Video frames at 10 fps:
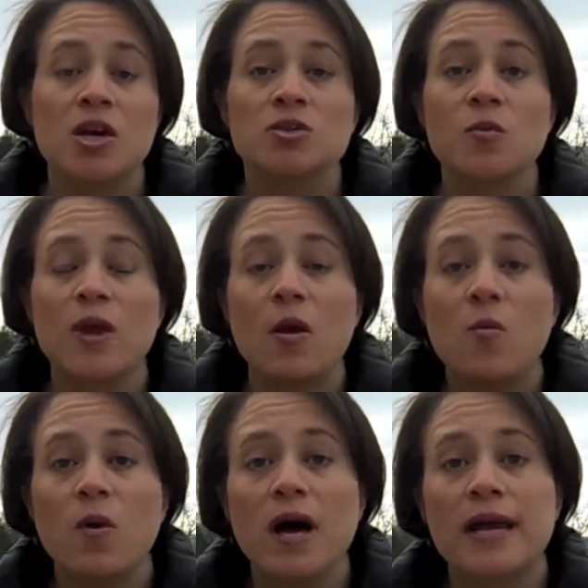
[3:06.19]
So what I
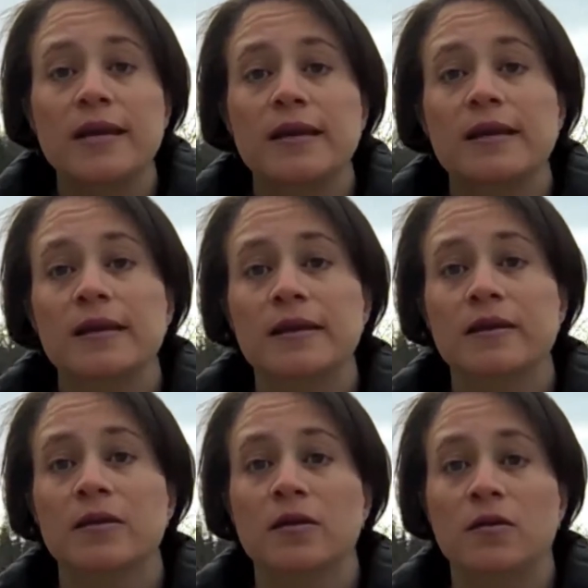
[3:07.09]
want
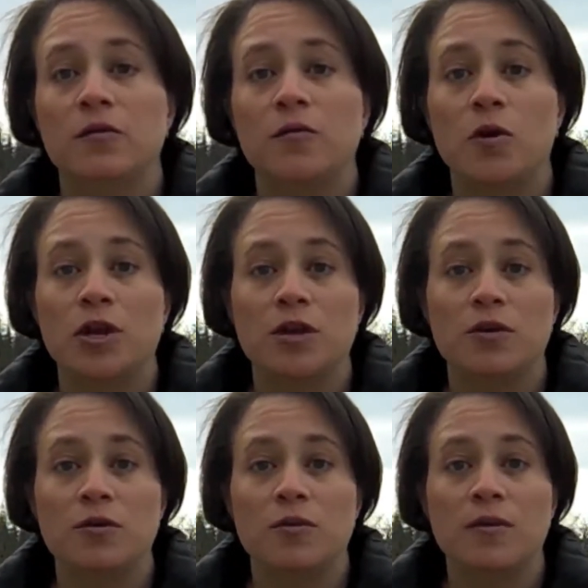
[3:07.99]
for
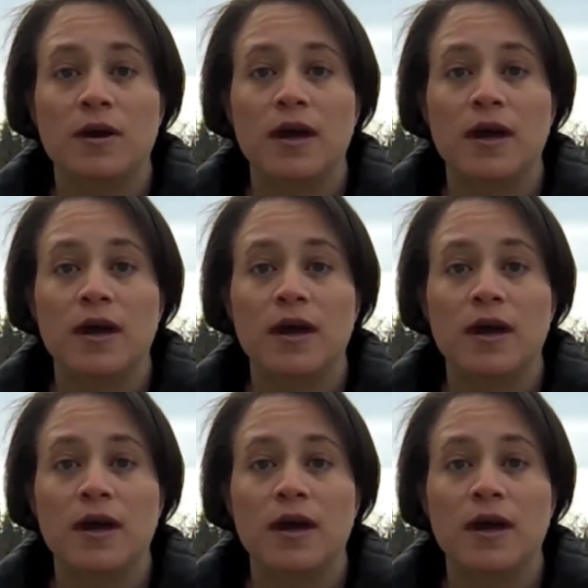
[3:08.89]
you